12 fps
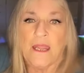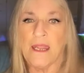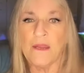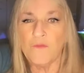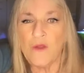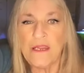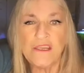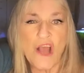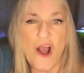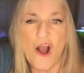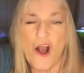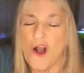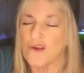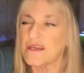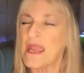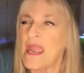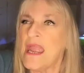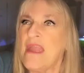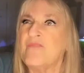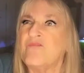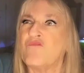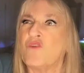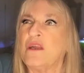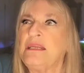And we talked
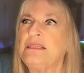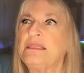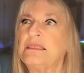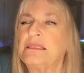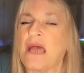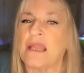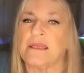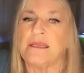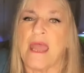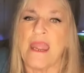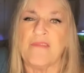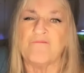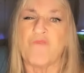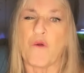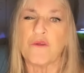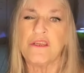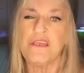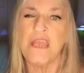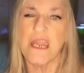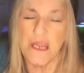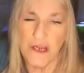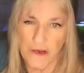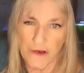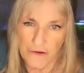every Sunday for
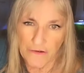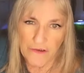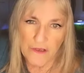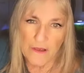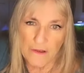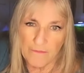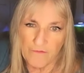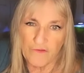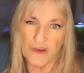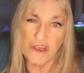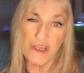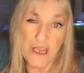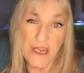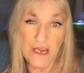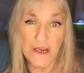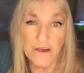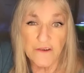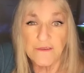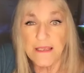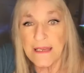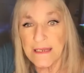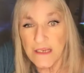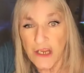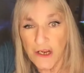years and
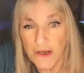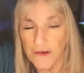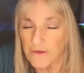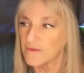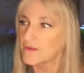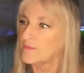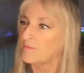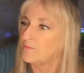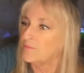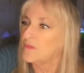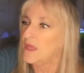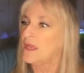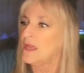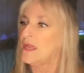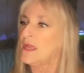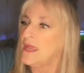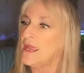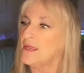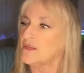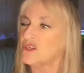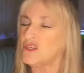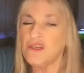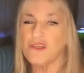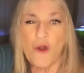years. And
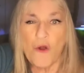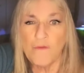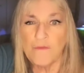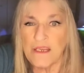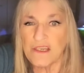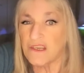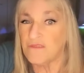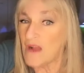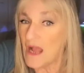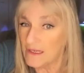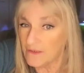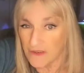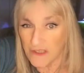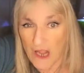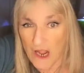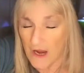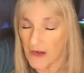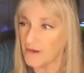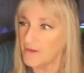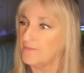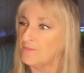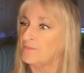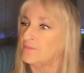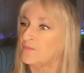she told me she finally retired.
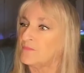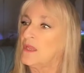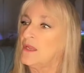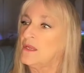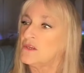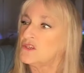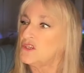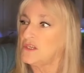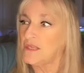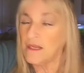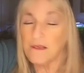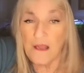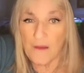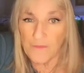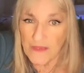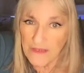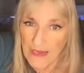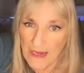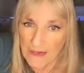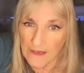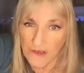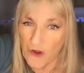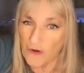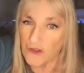She did come to San
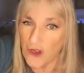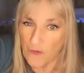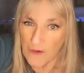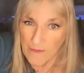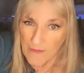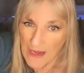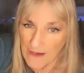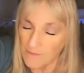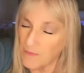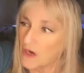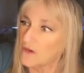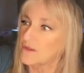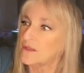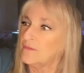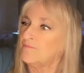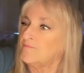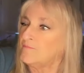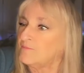Antonio. We met in person.